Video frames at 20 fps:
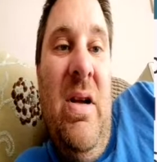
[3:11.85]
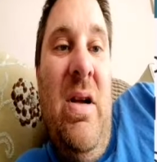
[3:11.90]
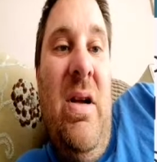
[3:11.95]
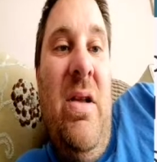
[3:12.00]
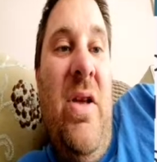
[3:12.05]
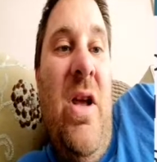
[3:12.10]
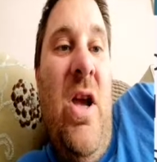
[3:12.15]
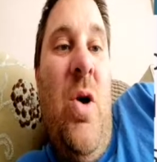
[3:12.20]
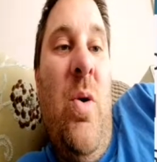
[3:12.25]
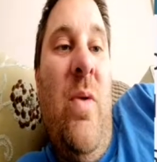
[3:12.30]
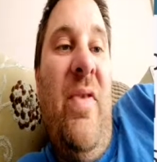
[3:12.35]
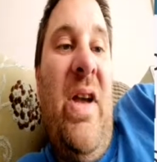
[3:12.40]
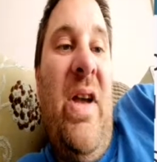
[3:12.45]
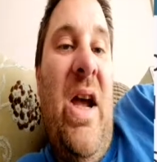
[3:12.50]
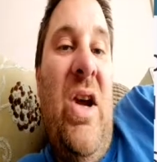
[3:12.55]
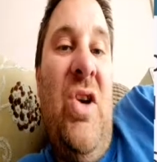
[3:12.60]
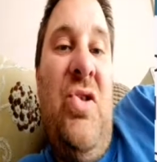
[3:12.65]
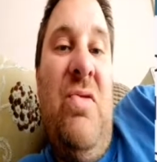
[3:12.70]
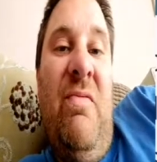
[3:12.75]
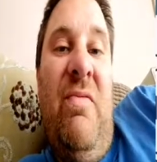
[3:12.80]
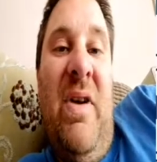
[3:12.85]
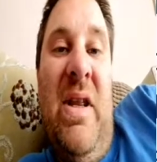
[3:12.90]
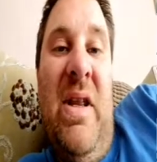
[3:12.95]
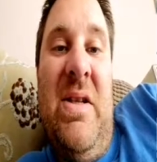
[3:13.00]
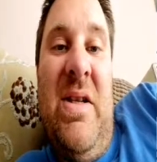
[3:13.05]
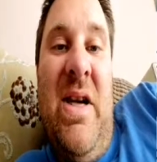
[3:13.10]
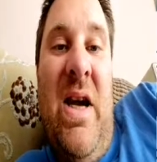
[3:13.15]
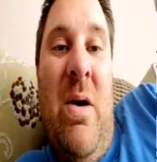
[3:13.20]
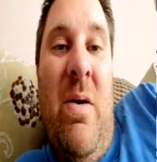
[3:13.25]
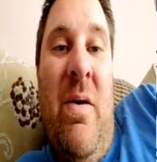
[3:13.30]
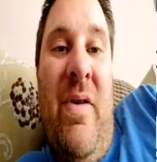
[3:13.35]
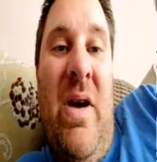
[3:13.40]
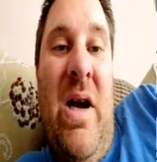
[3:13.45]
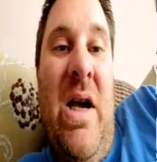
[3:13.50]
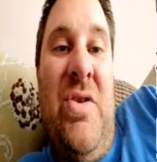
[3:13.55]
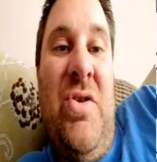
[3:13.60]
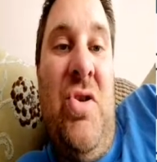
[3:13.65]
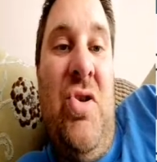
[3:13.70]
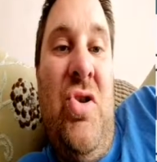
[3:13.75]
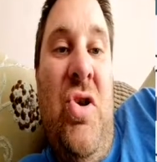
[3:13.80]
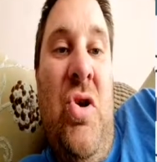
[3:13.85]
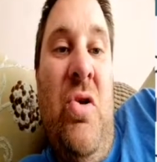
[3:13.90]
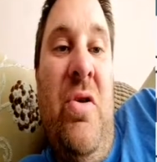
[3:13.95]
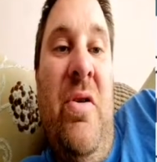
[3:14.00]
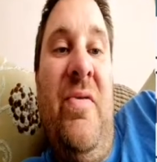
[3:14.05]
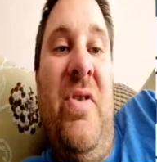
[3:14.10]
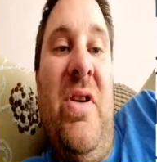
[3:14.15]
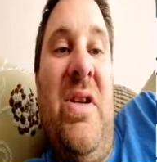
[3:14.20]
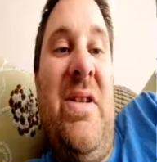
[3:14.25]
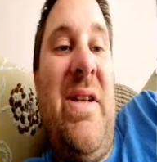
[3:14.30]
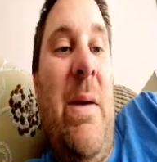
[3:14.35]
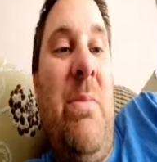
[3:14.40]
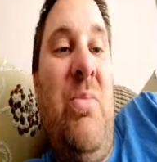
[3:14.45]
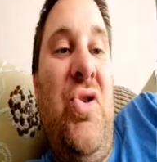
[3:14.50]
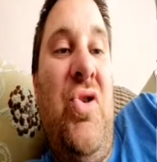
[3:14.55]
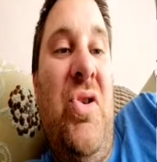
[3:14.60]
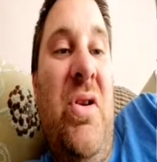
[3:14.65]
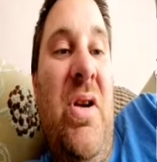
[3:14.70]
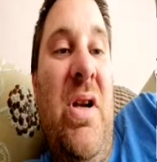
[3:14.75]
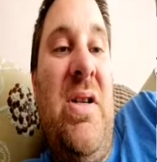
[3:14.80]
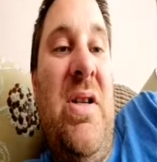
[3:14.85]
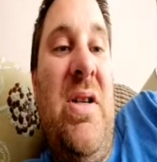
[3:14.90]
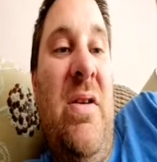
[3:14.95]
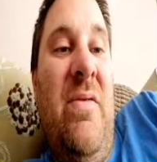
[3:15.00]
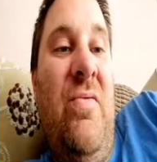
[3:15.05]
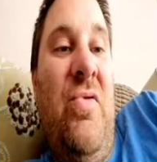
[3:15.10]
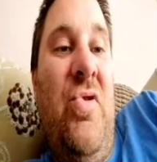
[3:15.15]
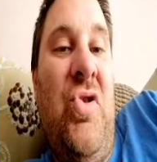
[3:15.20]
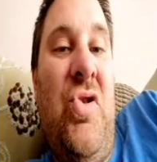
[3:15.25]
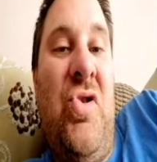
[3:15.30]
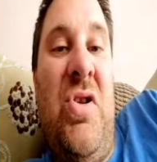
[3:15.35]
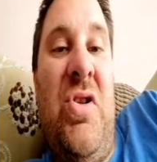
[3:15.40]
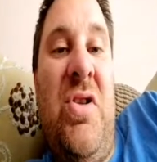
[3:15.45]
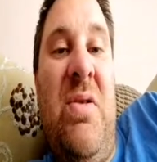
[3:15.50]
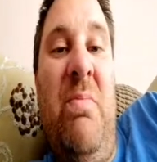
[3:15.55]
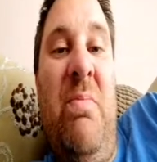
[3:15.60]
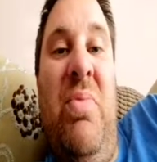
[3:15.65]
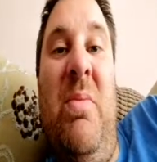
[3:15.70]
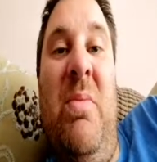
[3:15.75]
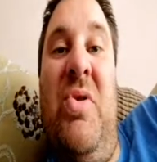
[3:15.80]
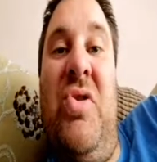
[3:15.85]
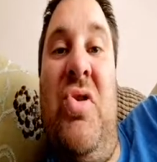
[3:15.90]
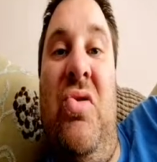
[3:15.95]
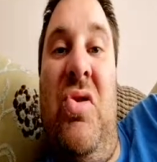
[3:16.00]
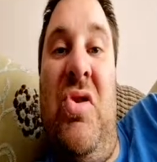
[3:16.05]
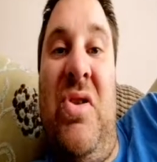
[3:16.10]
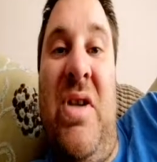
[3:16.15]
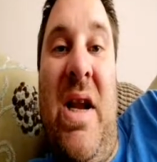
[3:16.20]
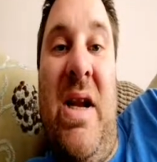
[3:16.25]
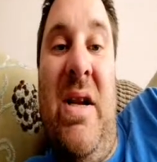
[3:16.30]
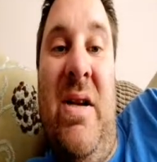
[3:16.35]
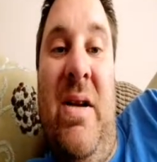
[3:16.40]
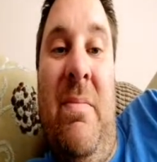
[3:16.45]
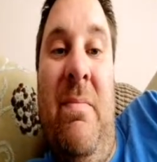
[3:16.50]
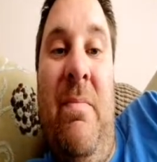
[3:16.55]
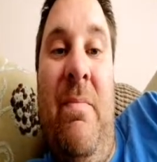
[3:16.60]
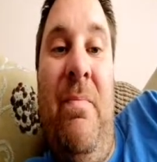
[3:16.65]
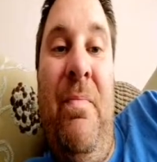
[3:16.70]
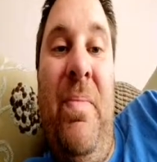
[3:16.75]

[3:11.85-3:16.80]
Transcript: The equivocation fallacy, however, has a tone of deception instead of just a simple misunderstanding.